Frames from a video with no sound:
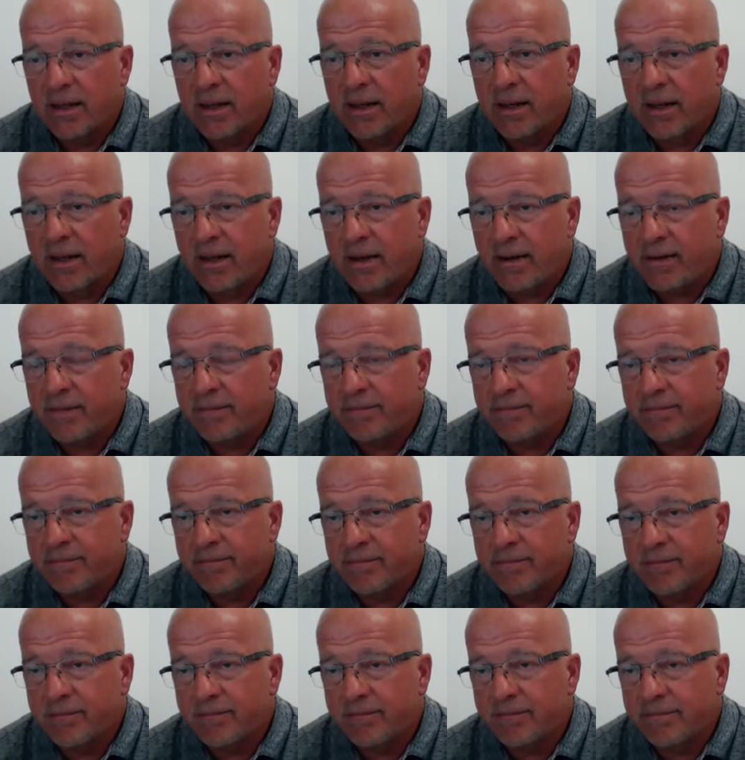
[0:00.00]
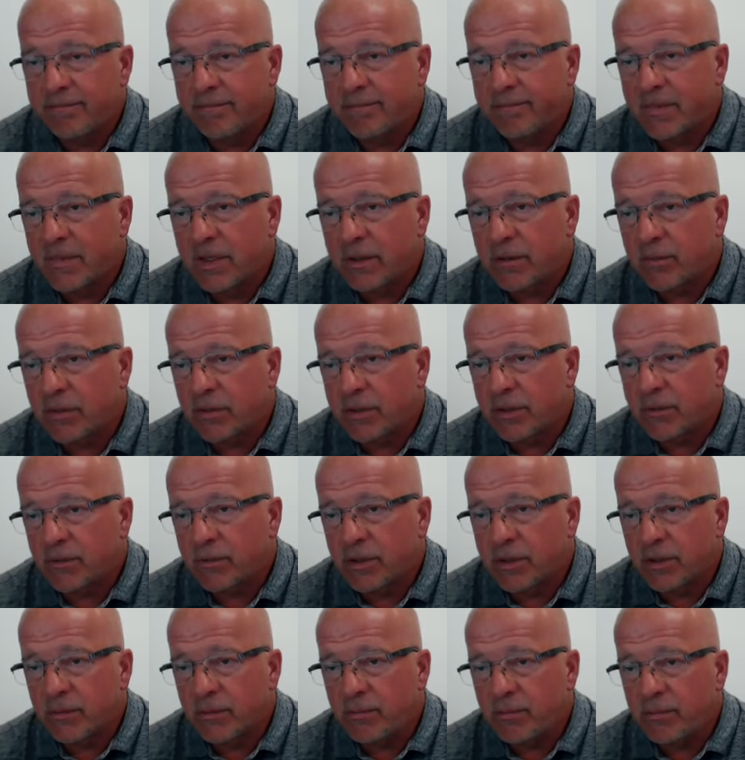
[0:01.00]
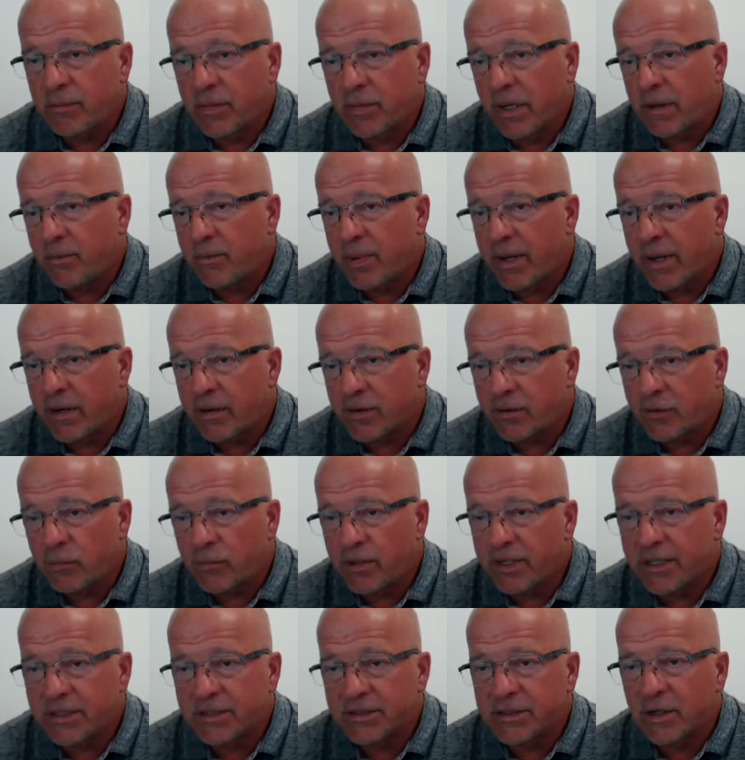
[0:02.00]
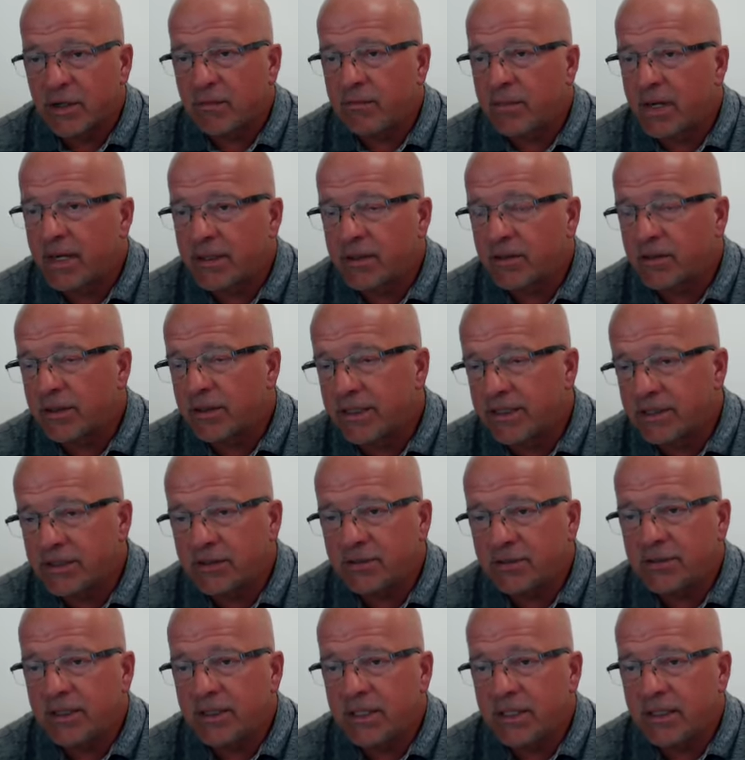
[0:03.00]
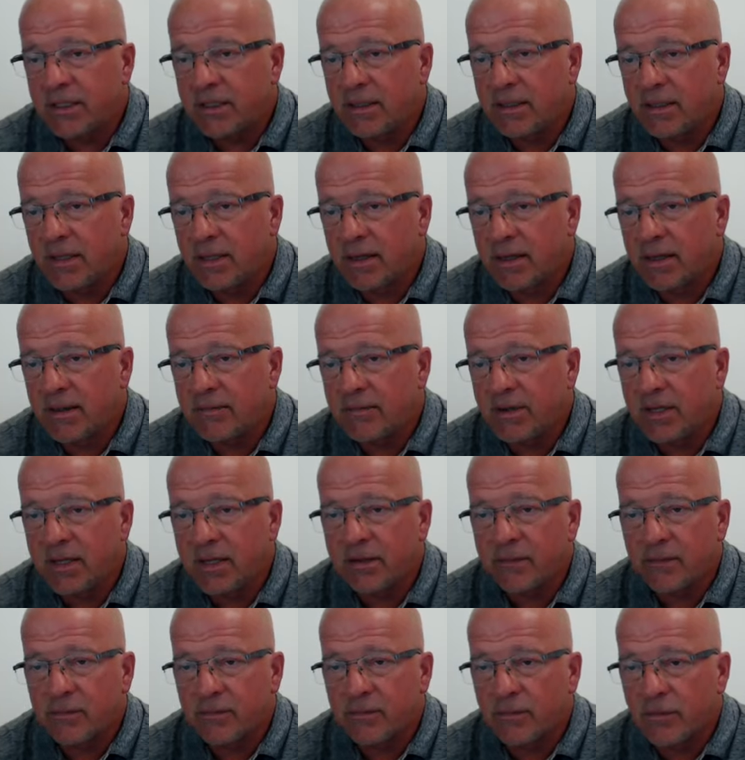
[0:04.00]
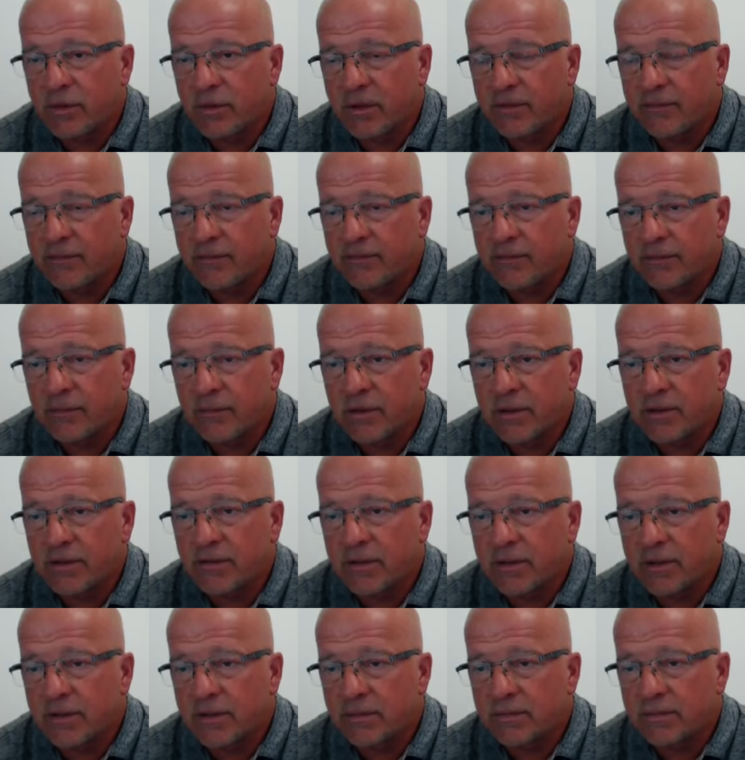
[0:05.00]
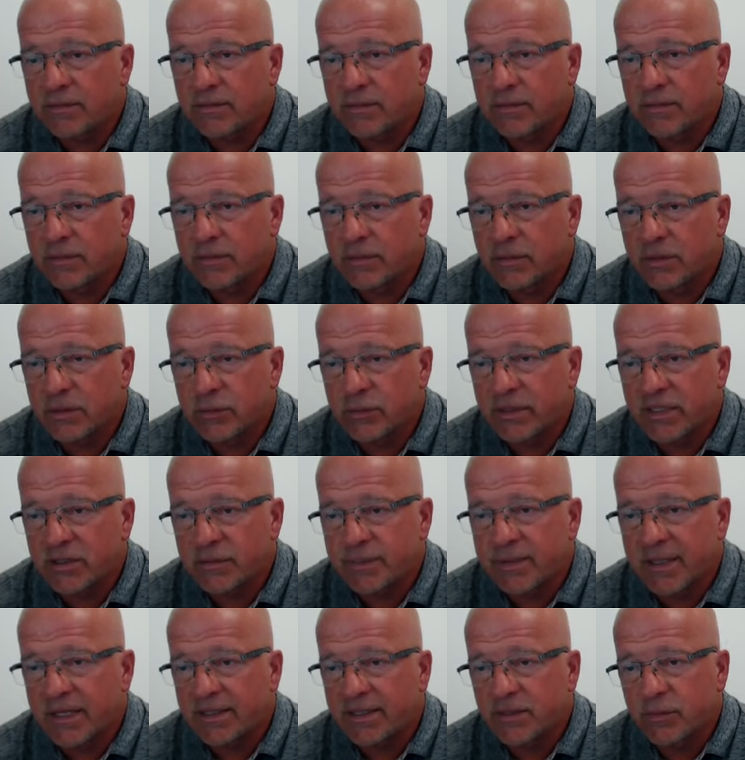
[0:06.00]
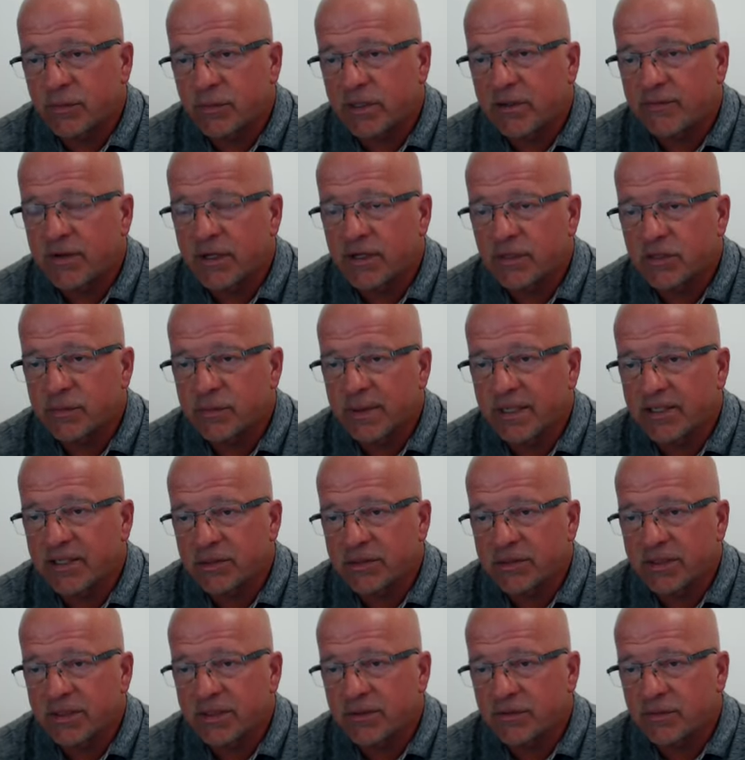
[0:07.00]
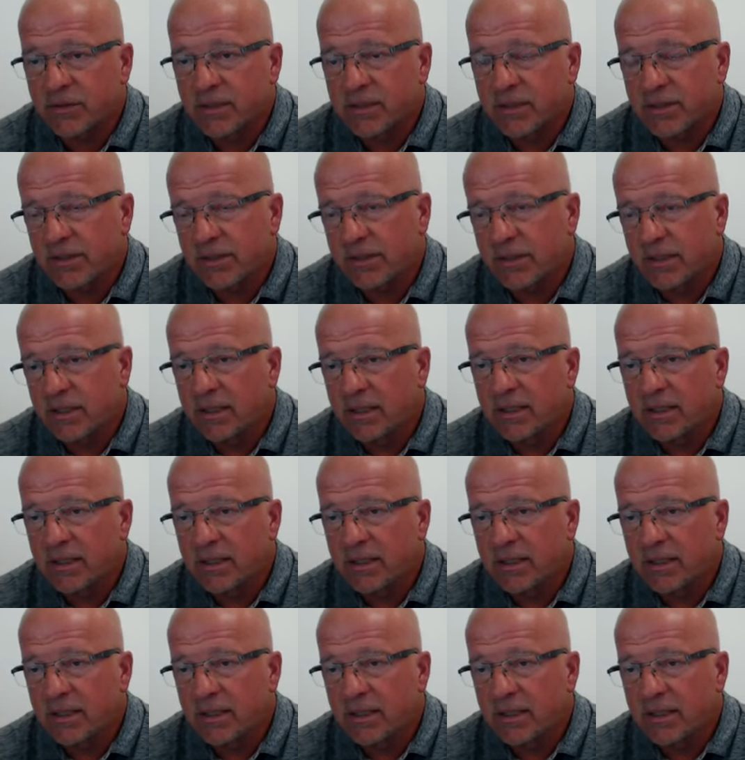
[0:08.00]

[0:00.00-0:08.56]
Um, you know, with, with impaired risk or medical history. Um, again, one of, one of our sweet spots, one of our specialties with,